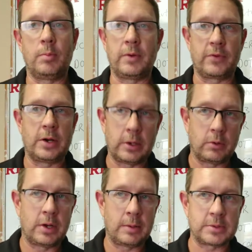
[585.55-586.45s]
But if you're not
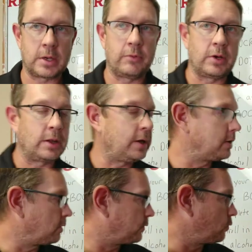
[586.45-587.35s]
doing Amazon Relay,
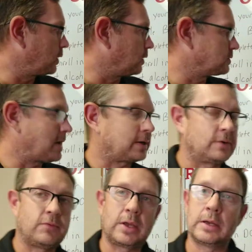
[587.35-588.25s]
your authority goes
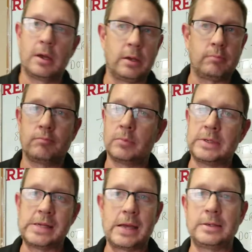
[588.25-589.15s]
active, you get on
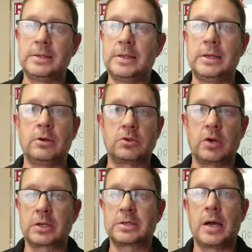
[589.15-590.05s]
DAT or
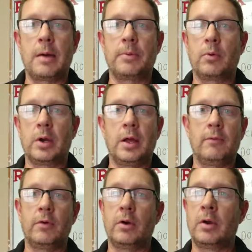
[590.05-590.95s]
Truck Stop or
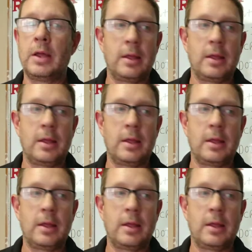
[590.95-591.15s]
whatever,